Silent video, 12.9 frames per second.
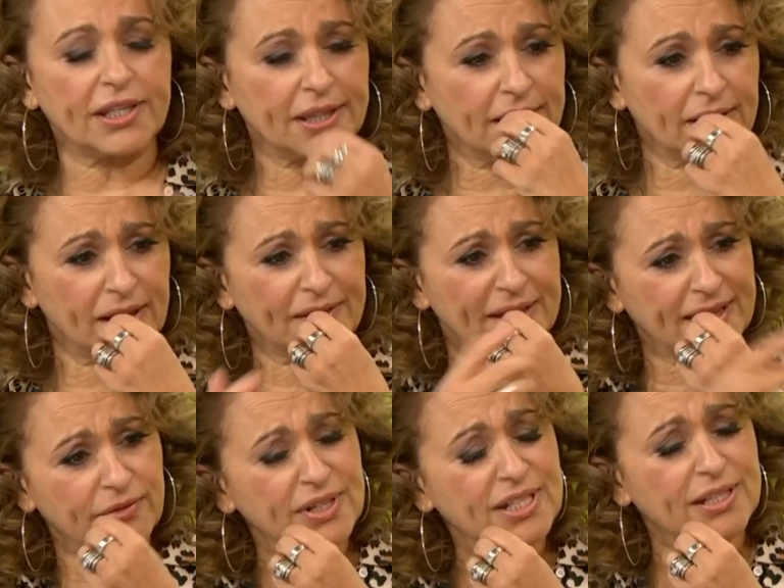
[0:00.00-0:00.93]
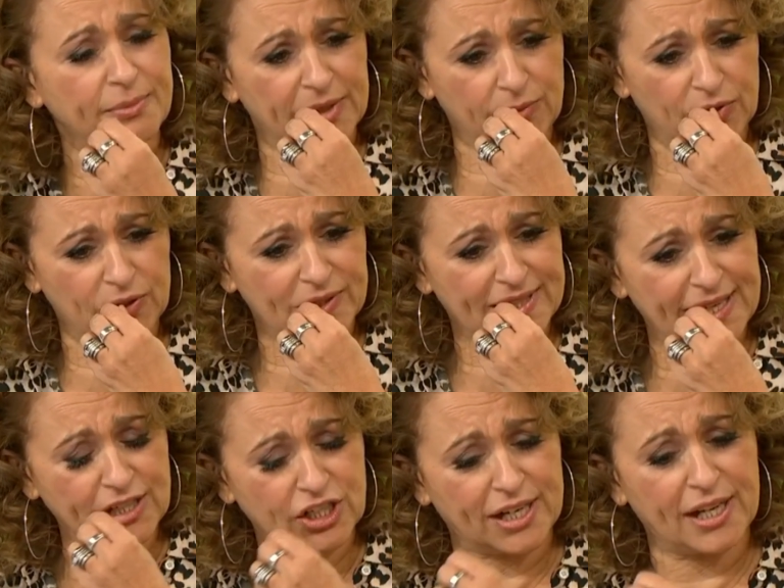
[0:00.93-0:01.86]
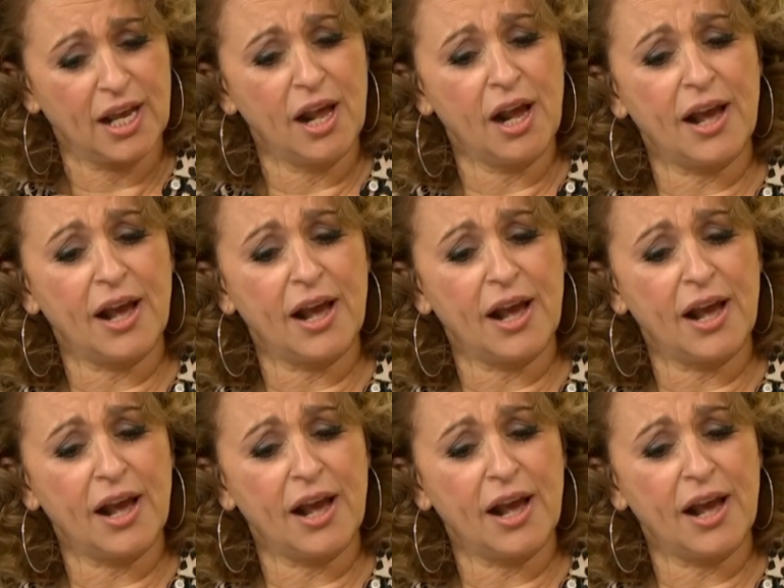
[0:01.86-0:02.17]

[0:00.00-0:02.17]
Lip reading: I think there is something in what you're saying, Janet.